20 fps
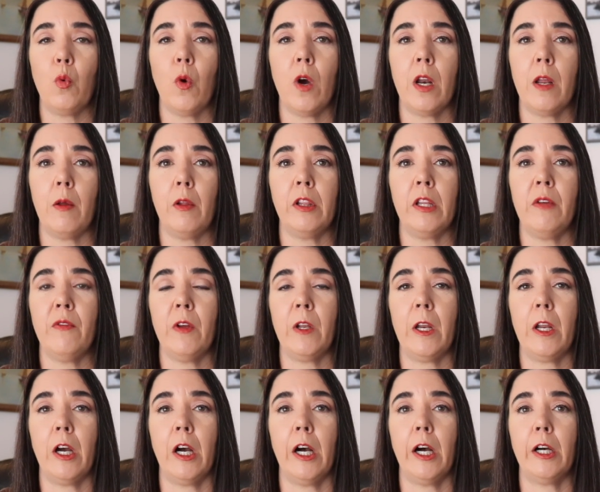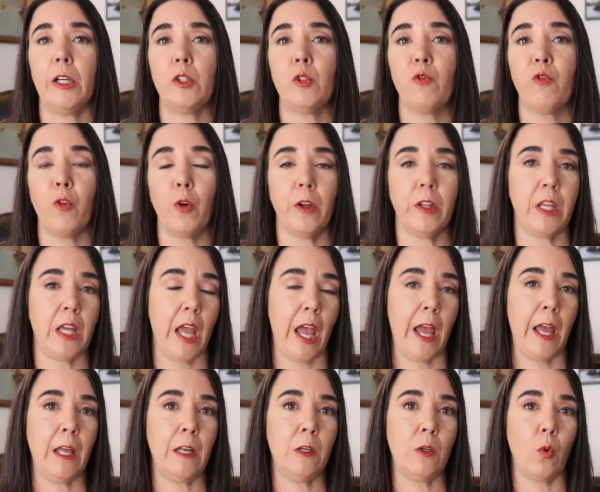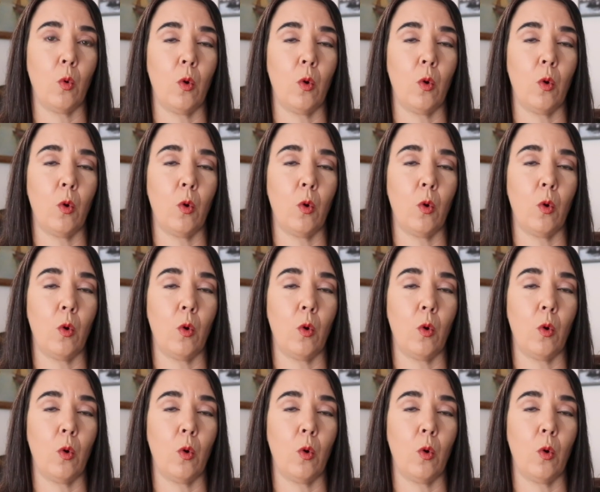You want to leave it for the end,